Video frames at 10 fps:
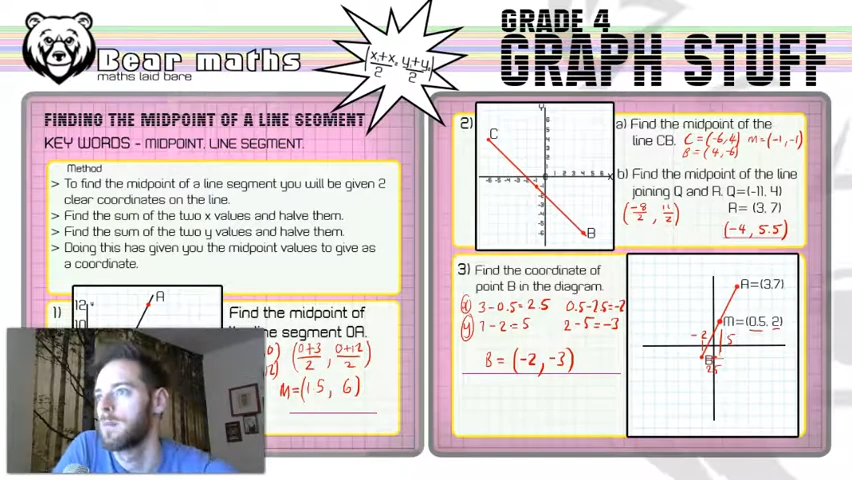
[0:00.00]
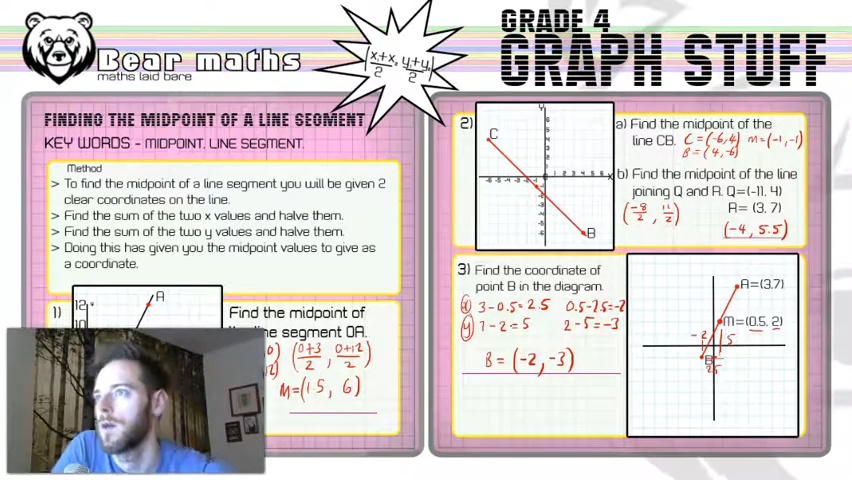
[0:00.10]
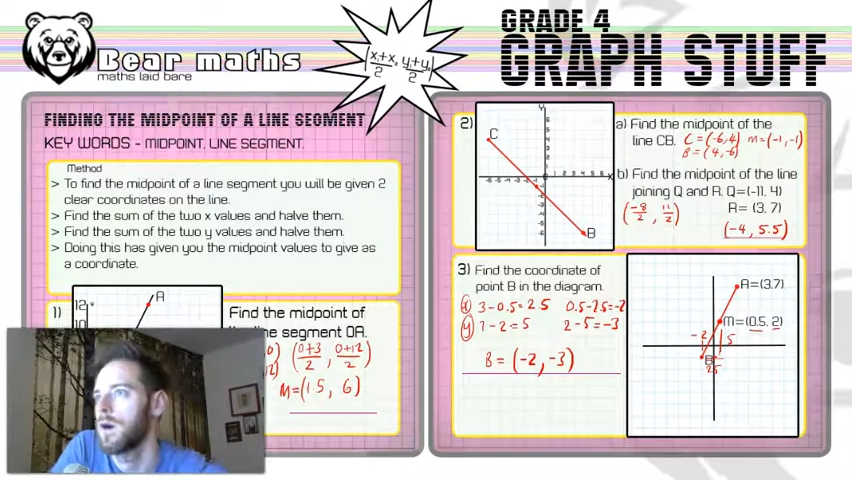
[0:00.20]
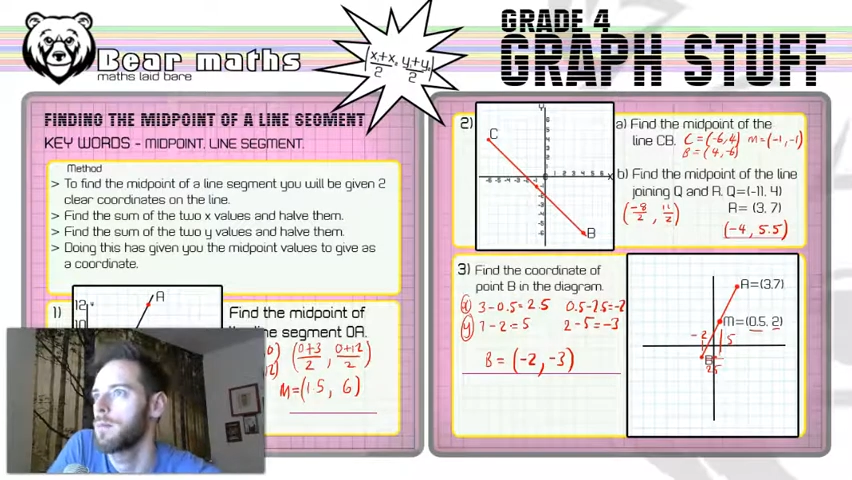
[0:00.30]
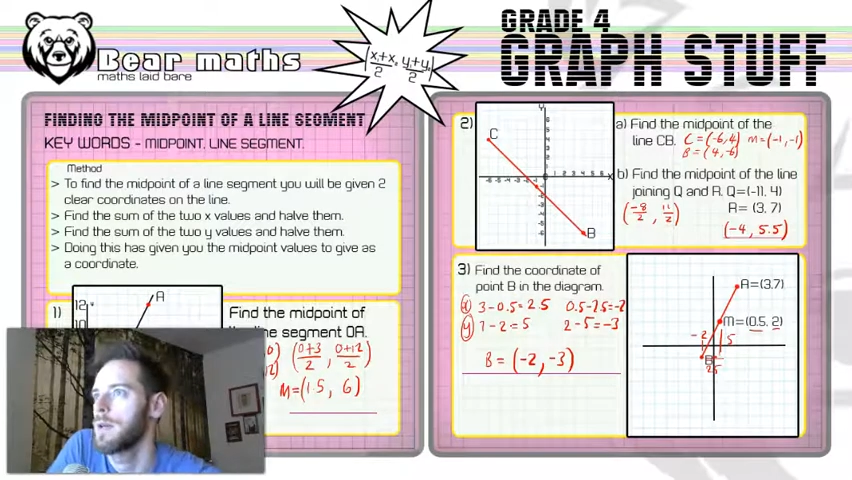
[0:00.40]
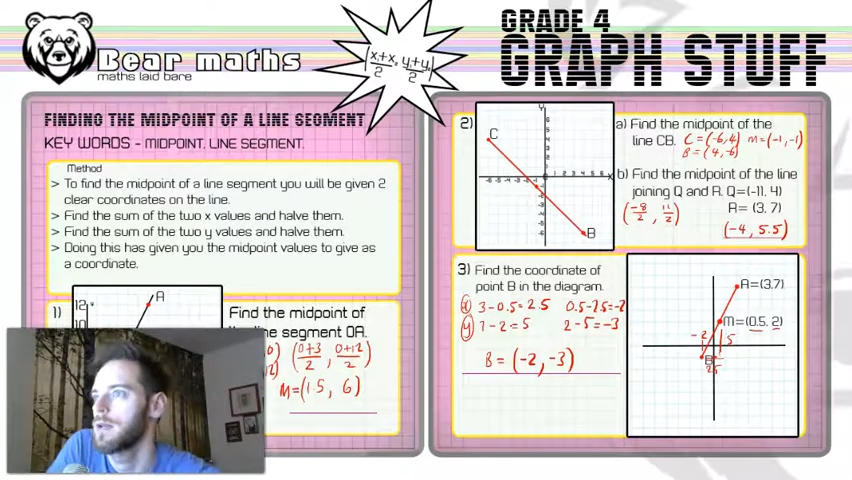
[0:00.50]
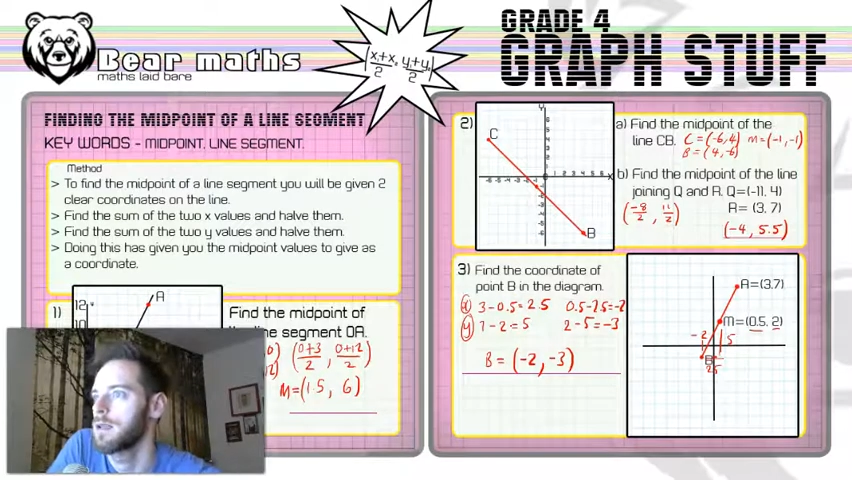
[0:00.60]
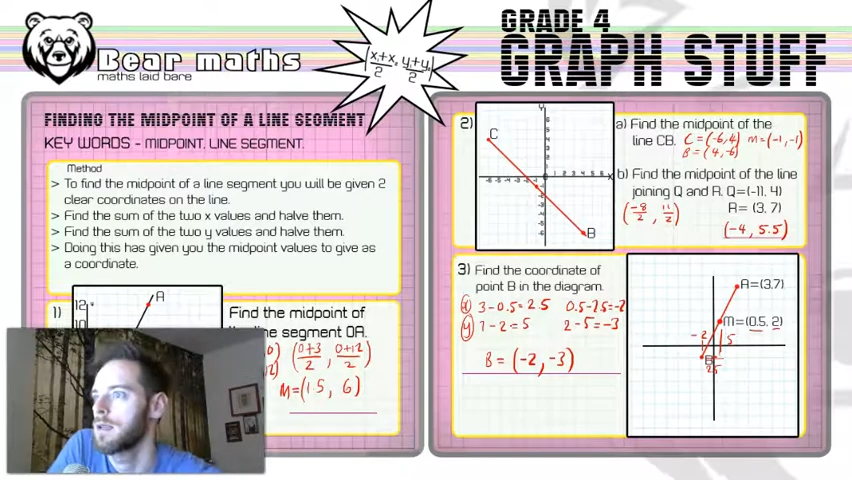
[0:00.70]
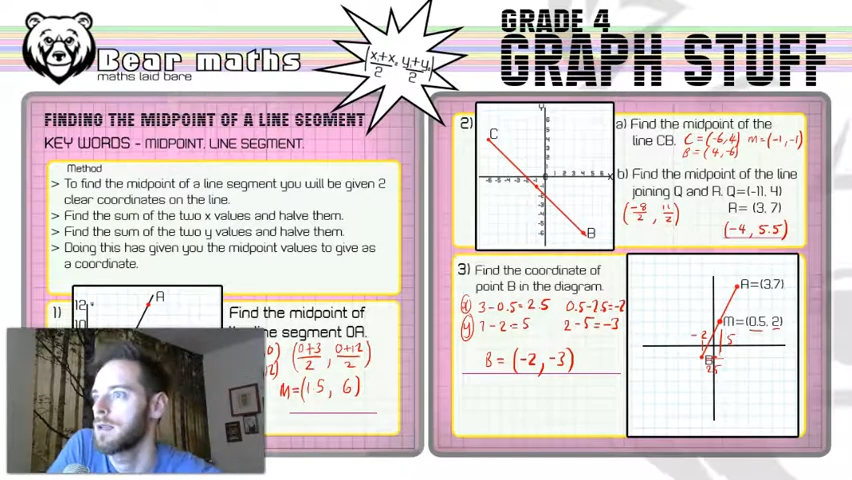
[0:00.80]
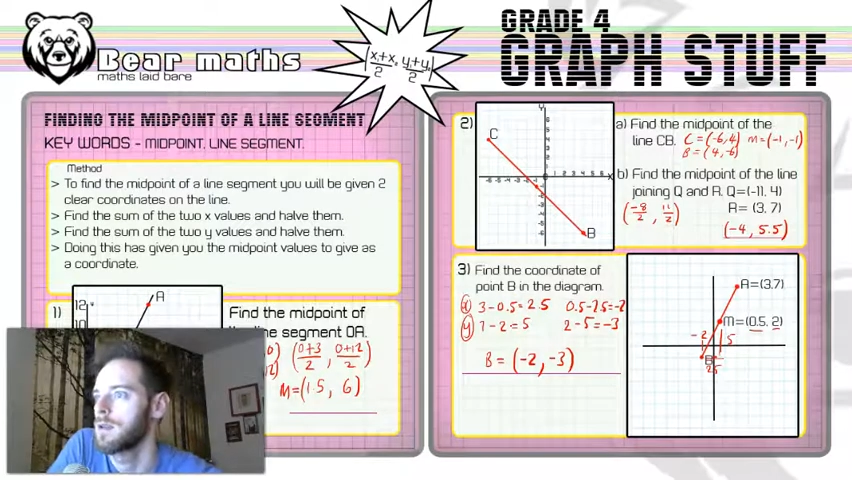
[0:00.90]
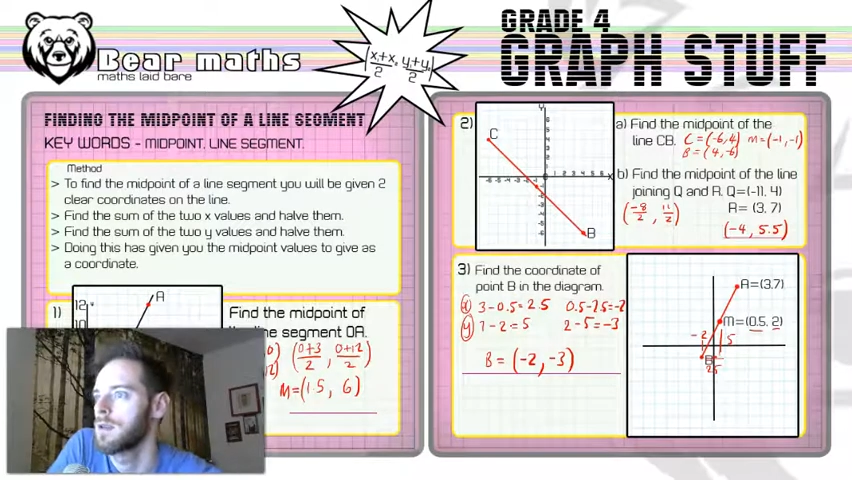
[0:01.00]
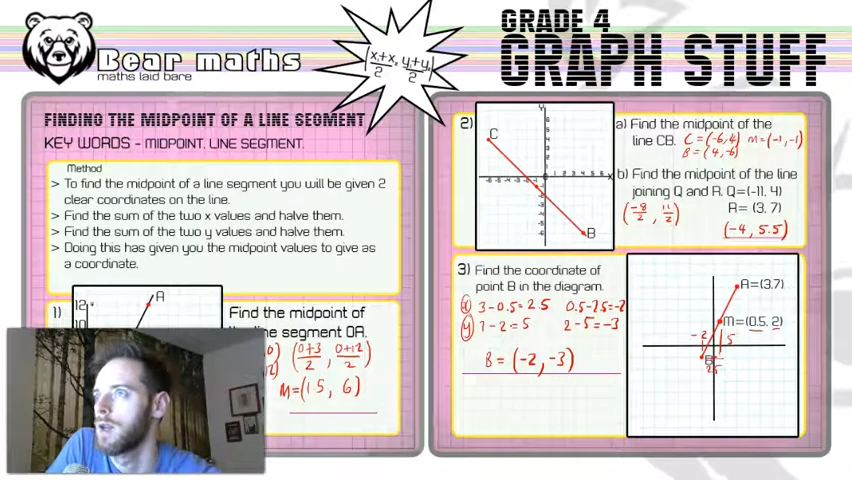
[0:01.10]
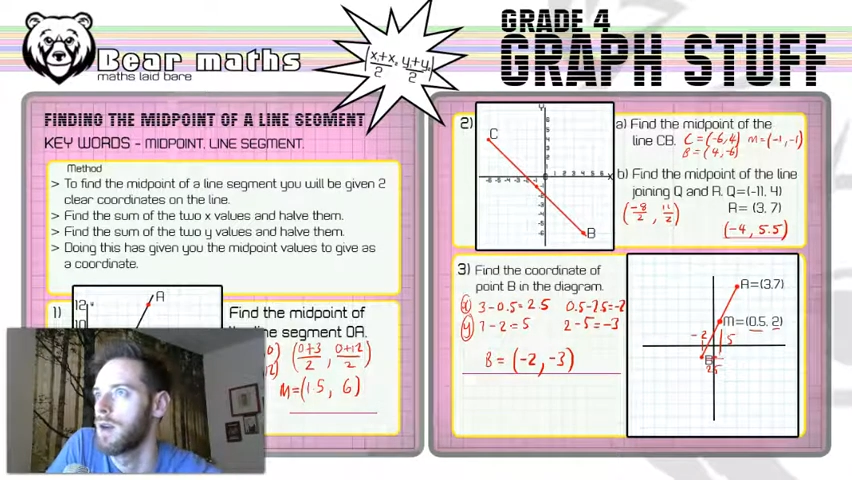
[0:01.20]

Kind of makes sense.